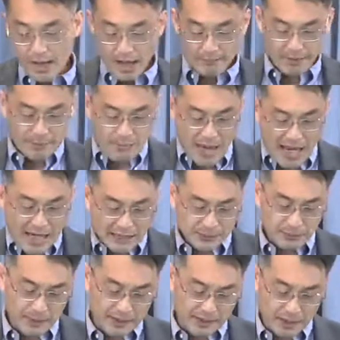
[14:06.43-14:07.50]
I'm amazed
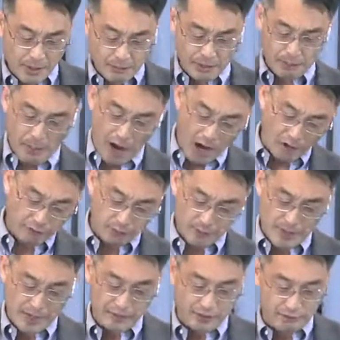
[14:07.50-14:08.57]
by the number of powerful
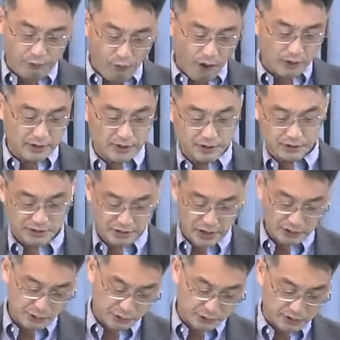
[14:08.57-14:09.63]
men who have fallen into
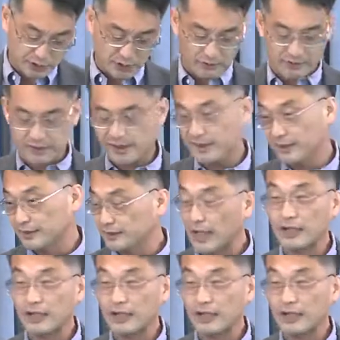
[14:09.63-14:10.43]
sexual sin over the years.